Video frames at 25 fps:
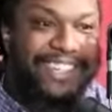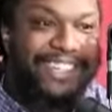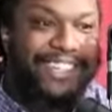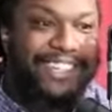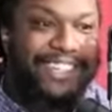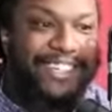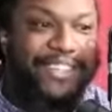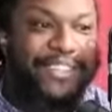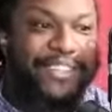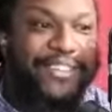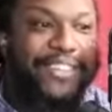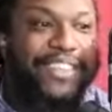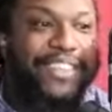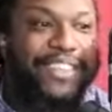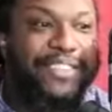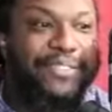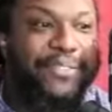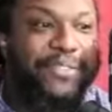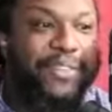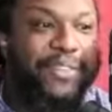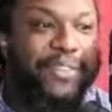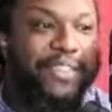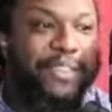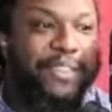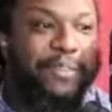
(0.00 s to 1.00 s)
to do this
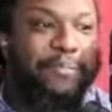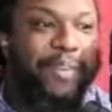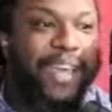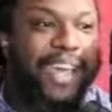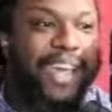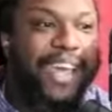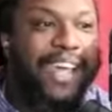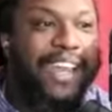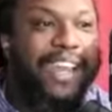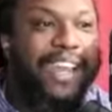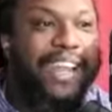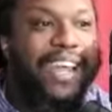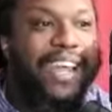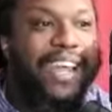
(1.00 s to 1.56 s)
with you, man